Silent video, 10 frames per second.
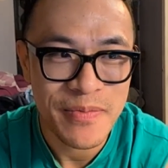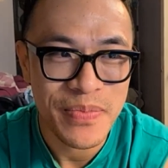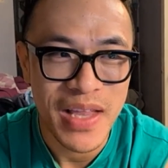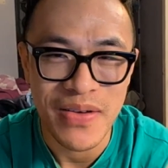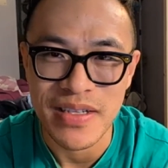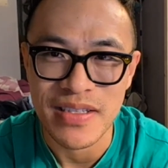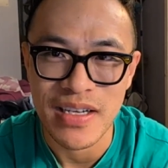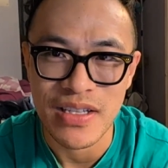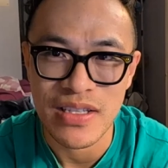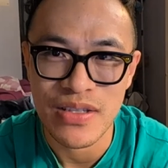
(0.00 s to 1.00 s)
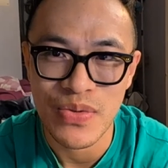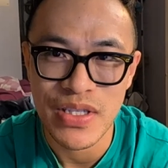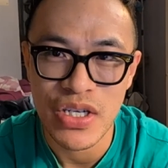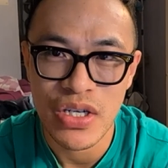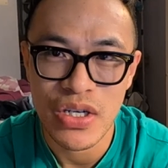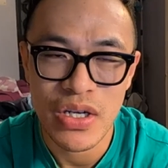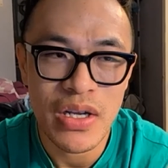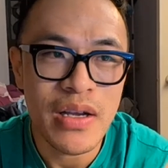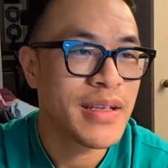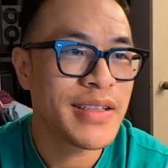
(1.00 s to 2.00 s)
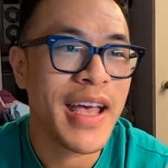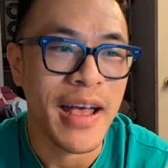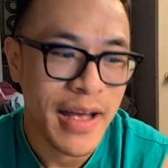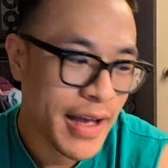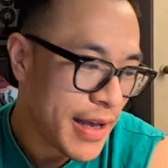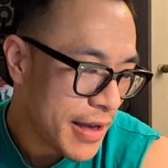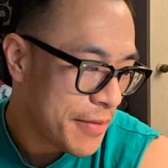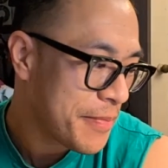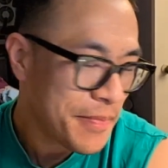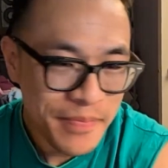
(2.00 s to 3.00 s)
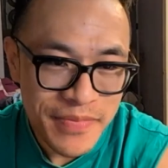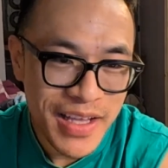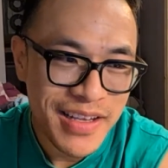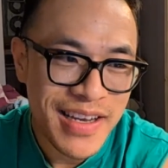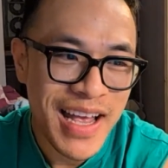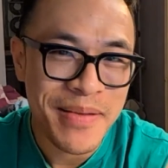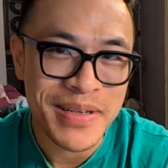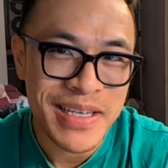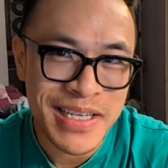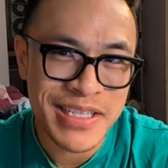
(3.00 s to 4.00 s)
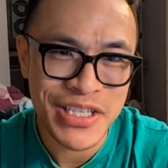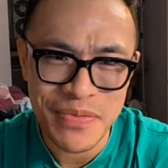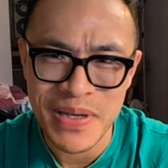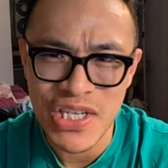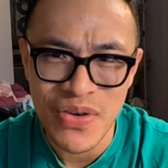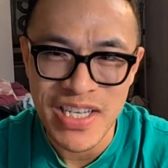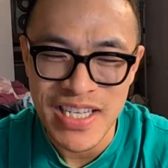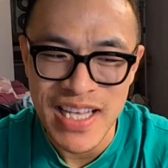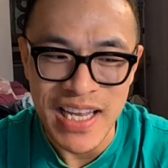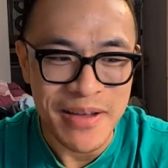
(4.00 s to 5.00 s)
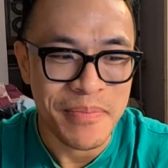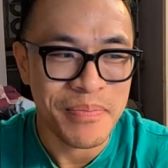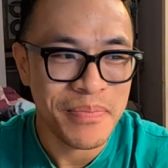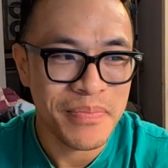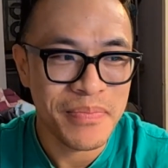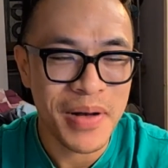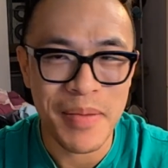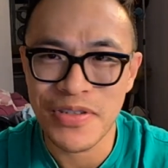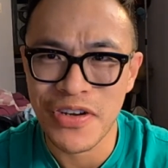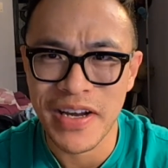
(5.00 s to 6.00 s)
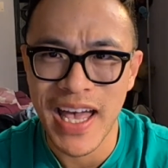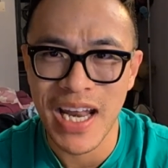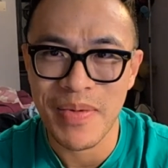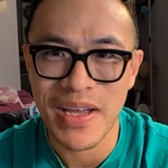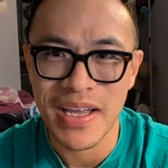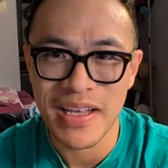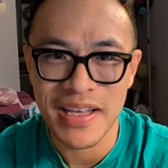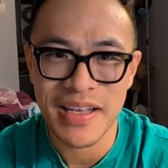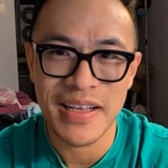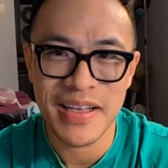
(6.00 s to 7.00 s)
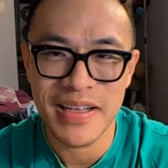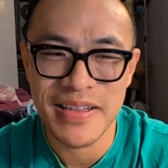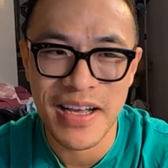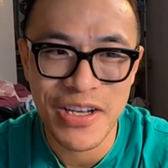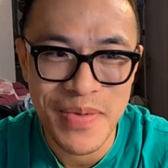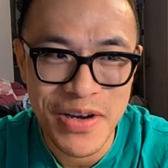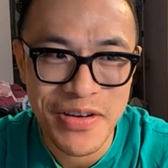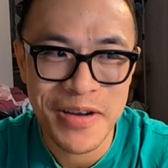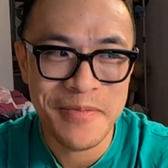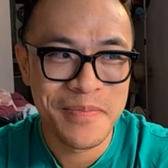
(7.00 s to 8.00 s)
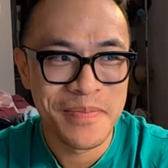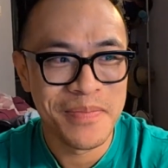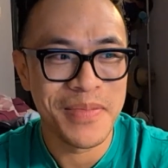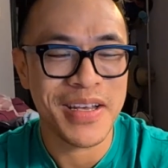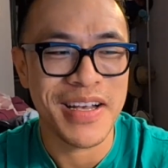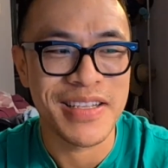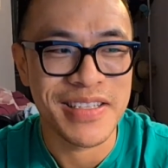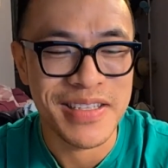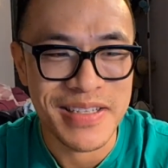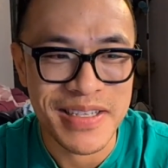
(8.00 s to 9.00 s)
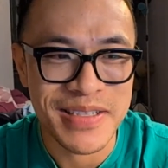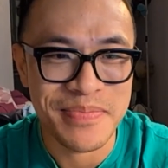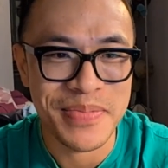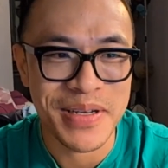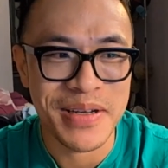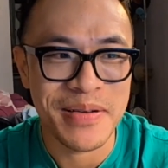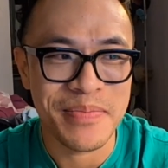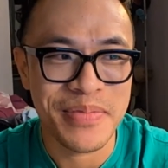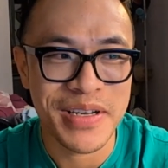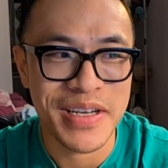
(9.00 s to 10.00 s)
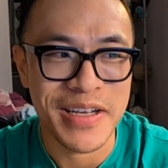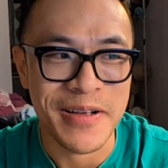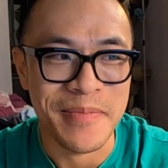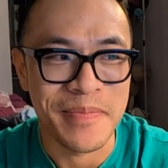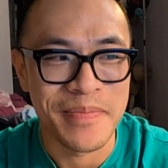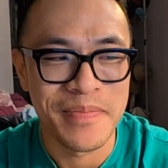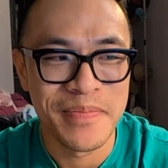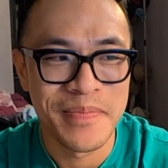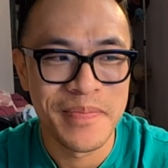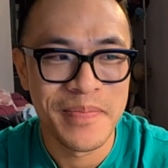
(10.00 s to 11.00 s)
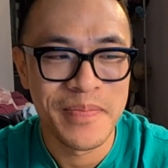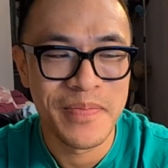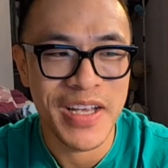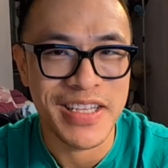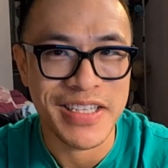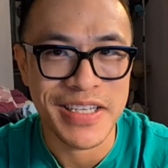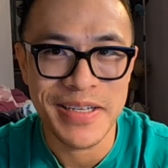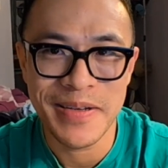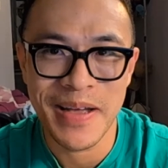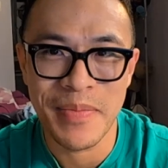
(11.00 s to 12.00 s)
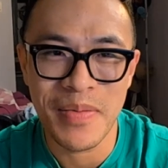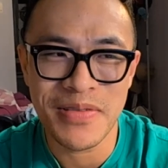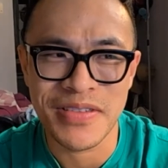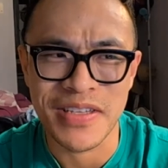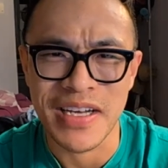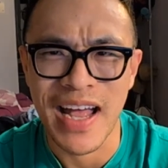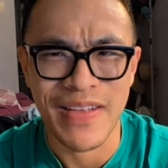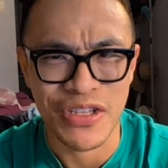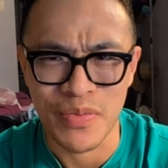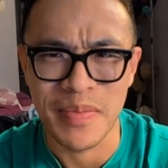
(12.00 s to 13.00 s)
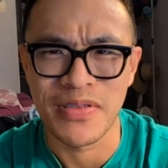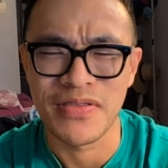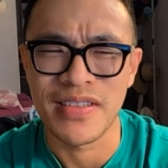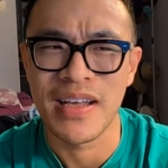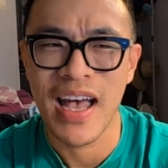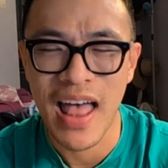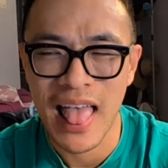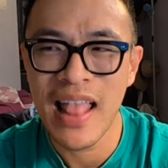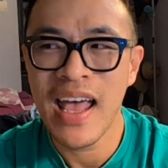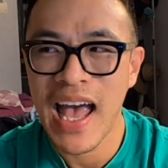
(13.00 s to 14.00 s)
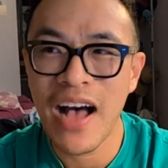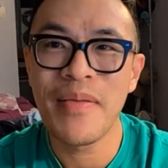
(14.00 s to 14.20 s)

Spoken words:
That was a tongue twister. So yeah, other than that, I'm gonna continue binge watching that Pop Star Academy documentary, because it's pretty addicting. I'm almost done. I have like 2 more episodes. I